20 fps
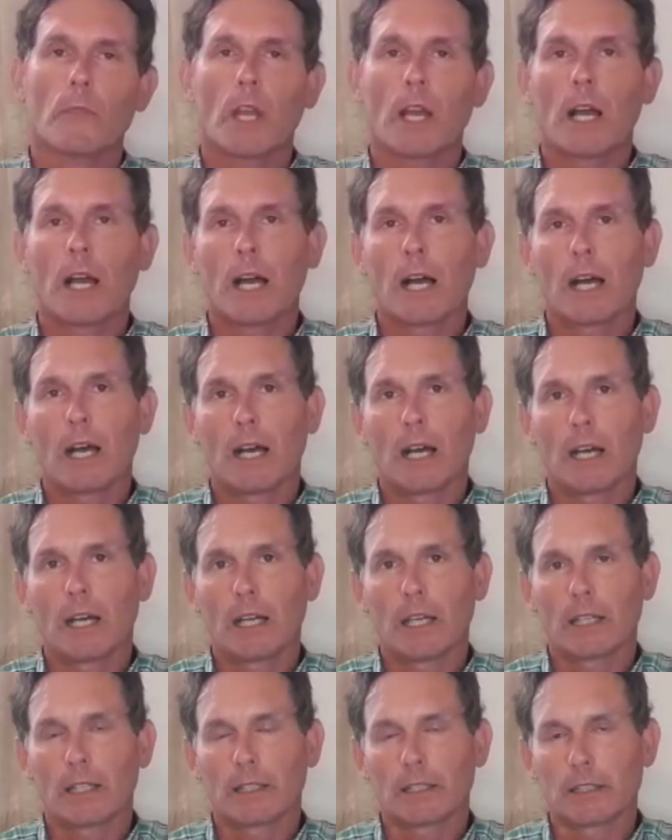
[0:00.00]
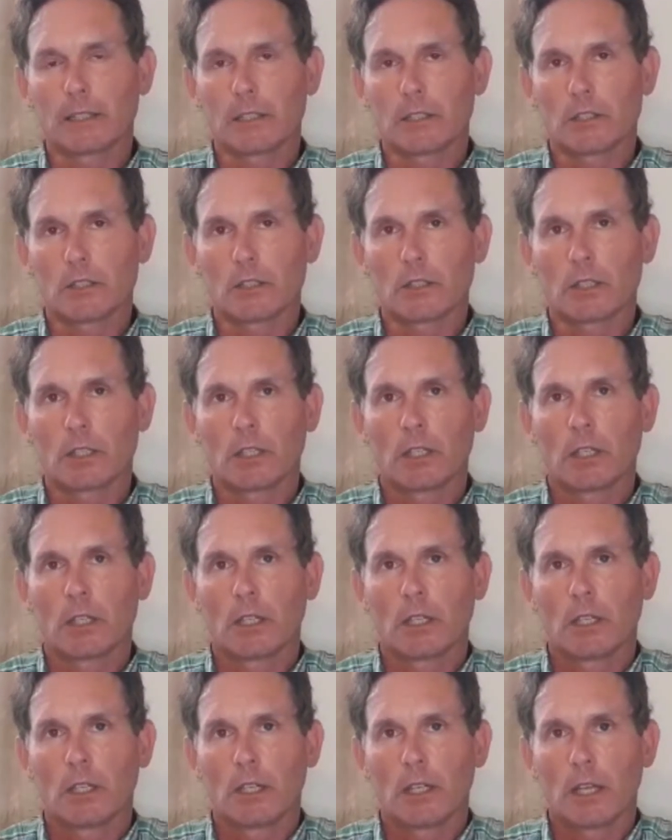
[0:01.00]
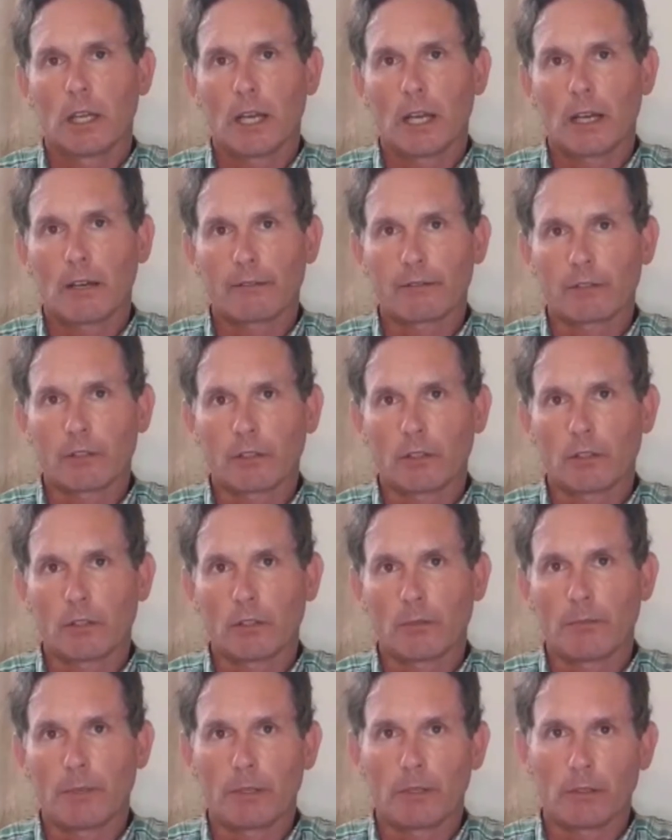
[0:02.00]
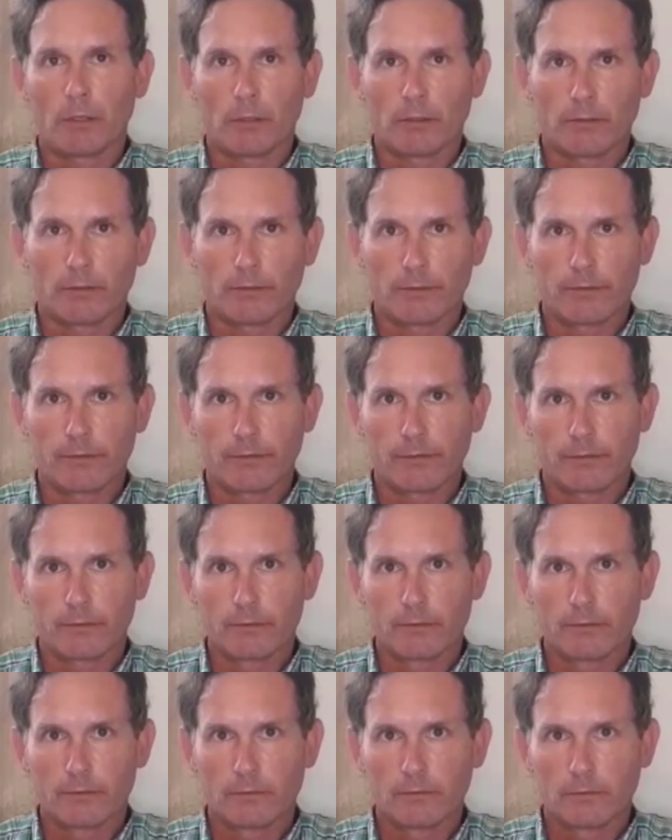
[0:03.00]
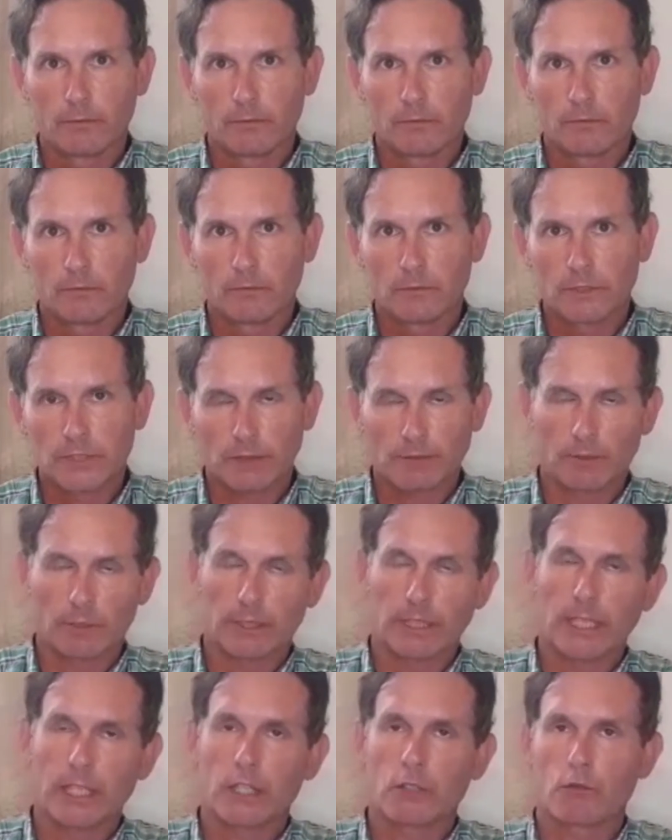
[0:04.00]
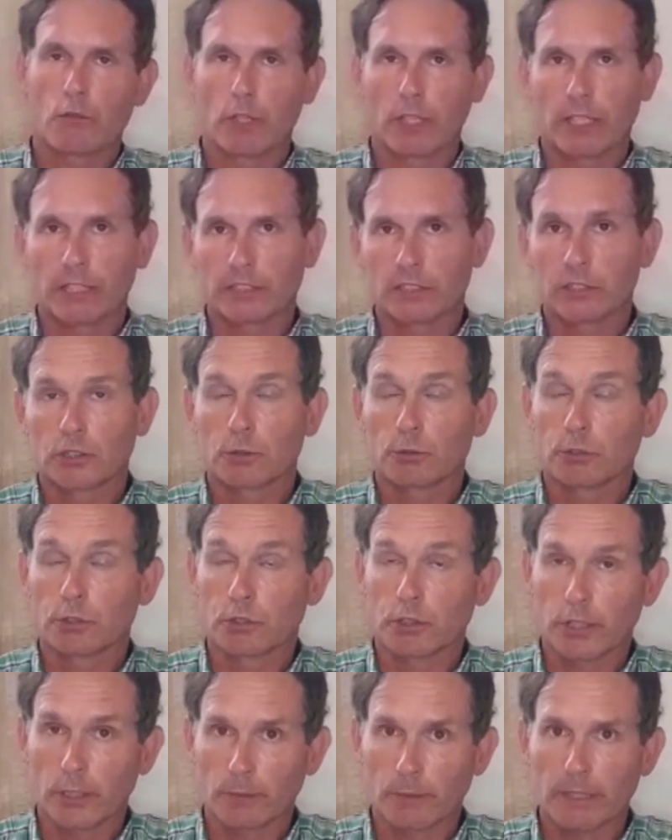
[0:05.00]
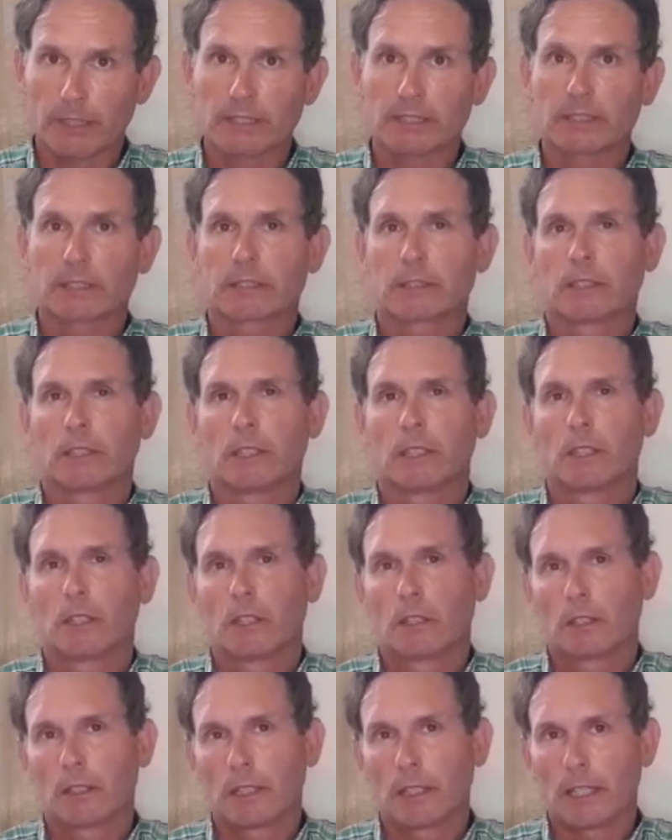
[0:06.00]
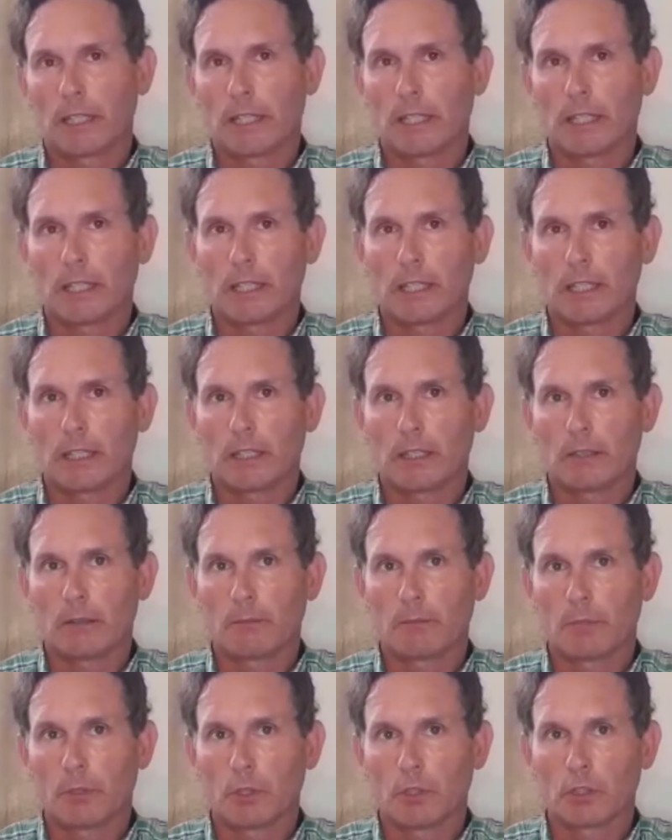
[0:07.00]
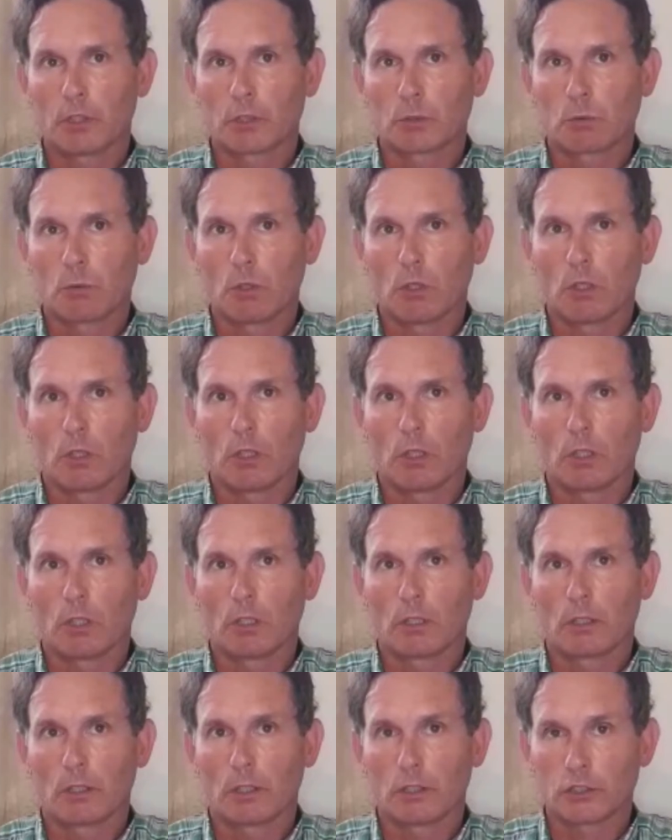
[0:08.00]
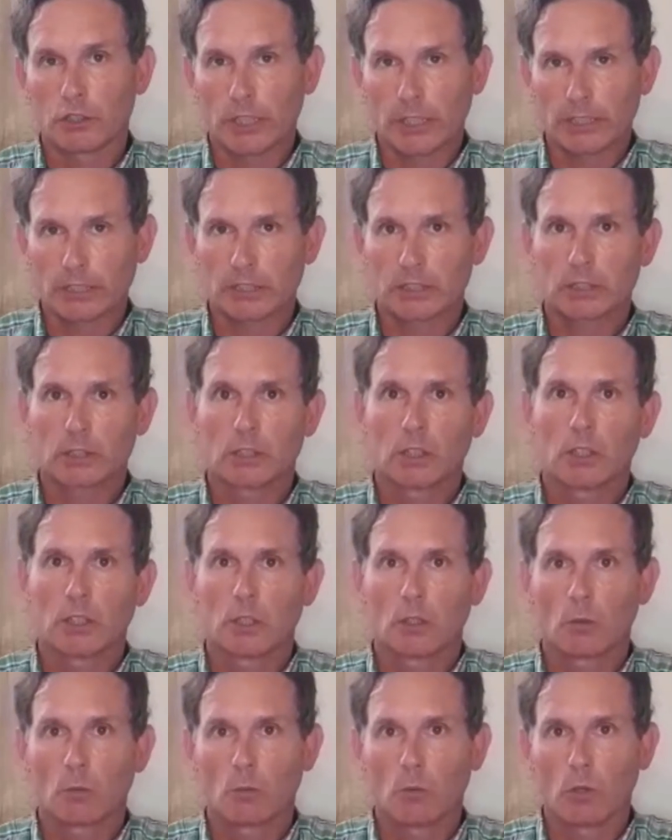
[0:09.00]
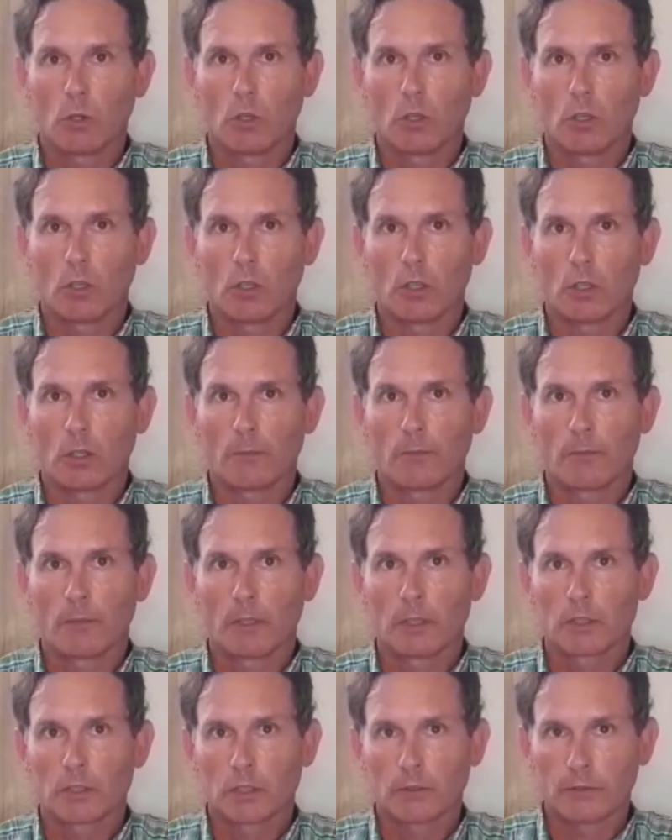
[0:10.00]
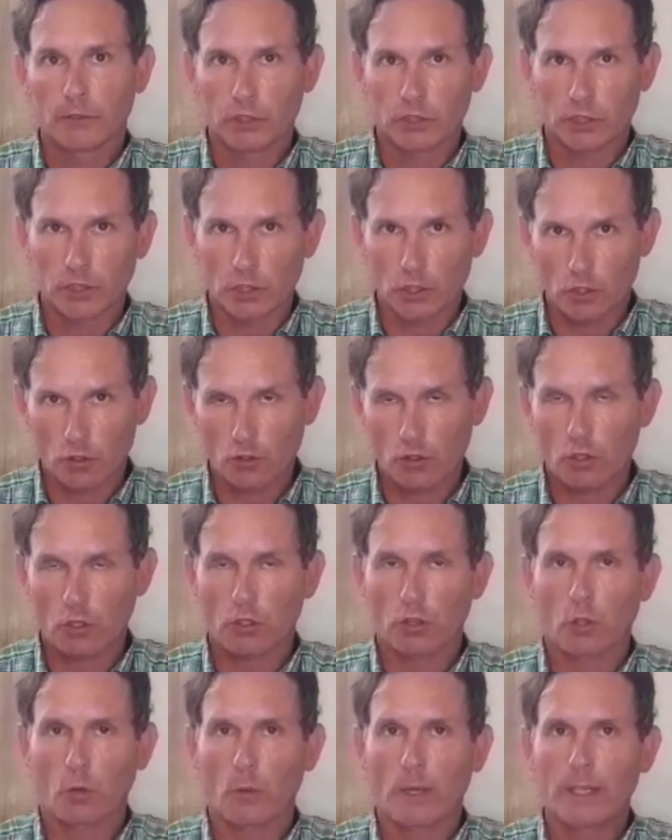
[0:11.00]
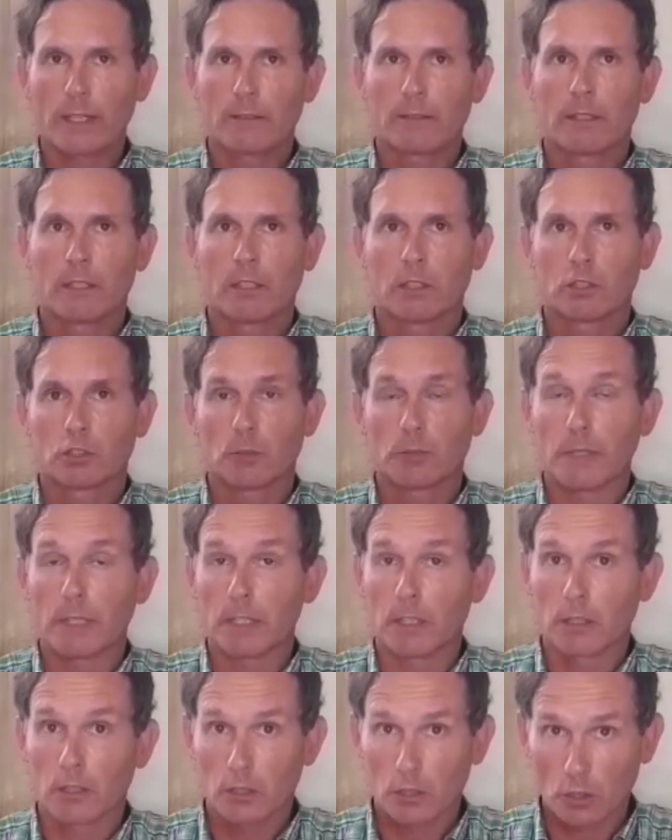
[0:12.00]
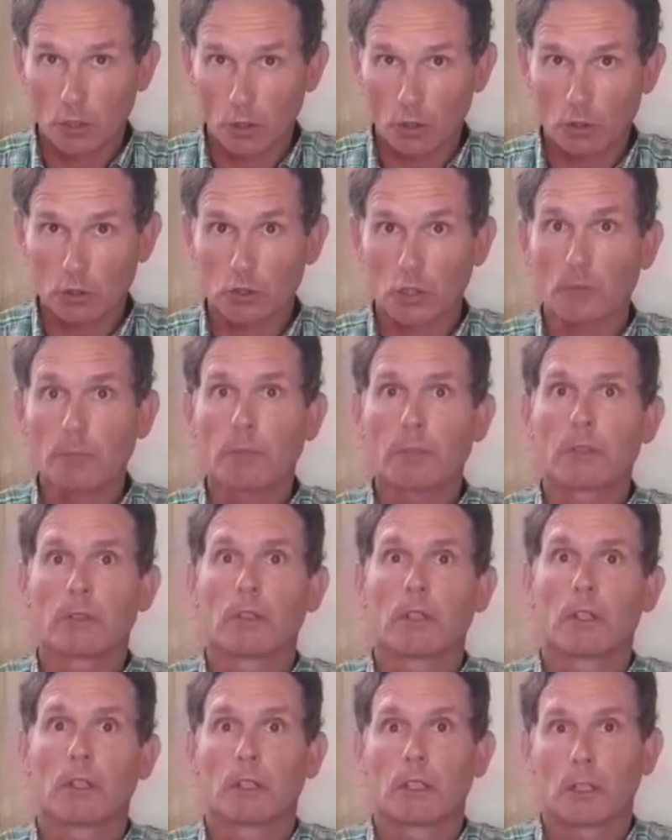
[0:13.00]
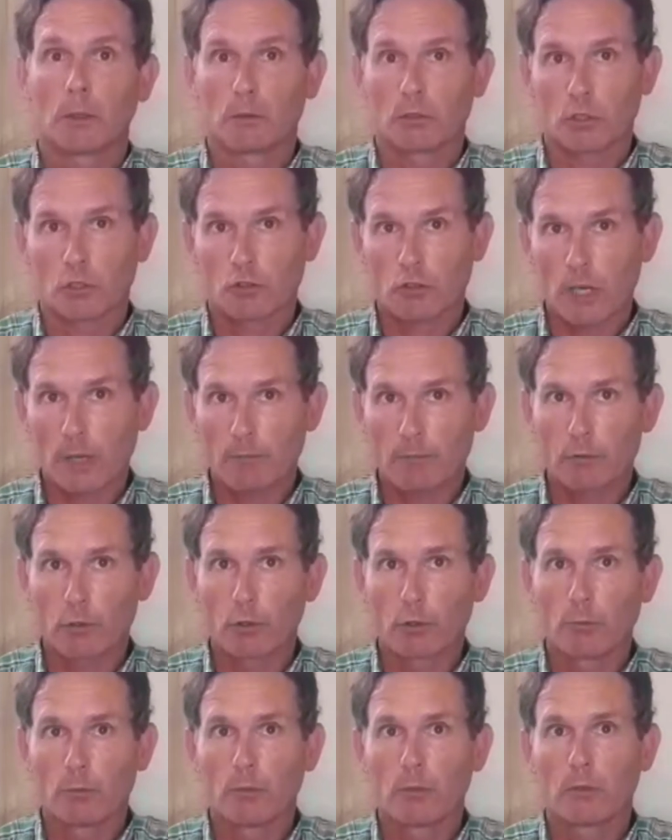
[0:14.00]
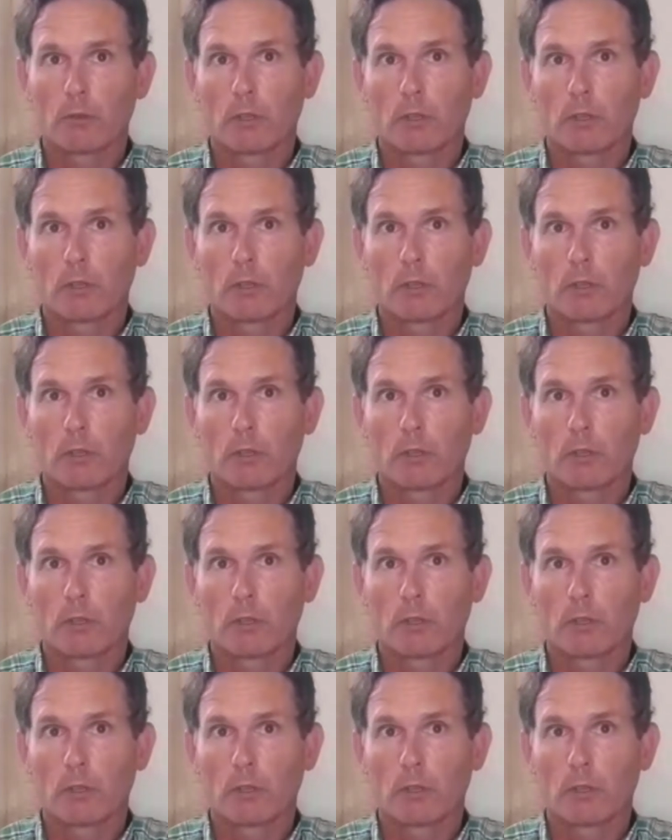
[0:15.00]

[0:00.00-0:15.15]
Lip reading: and after a period of several days running into 2 to 3 weeks, the chicks were sufficiently strong on the wing to be caught up. There was a trap room,